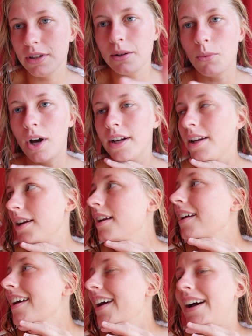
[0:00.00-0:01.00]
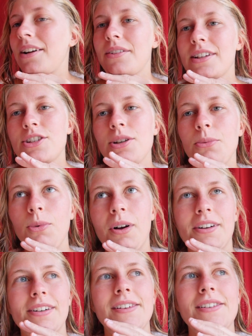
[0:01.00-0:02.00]
really wanted, I don't think she
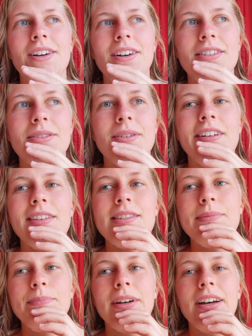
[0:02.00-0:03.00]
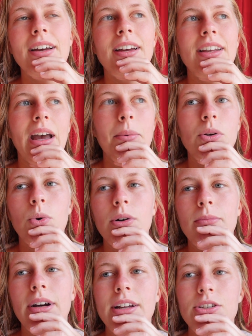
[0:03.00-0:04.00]
wanted to talk to us. But yeah, I'm gonna order
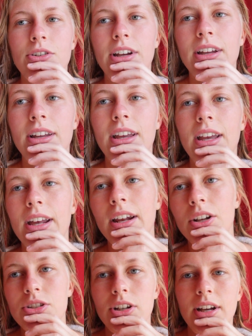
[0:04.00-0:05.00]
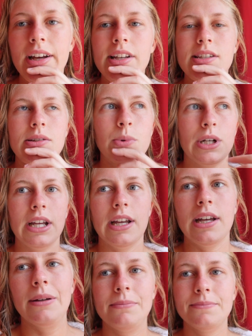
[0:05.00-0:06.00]
my drink and I'll show you guys what I got.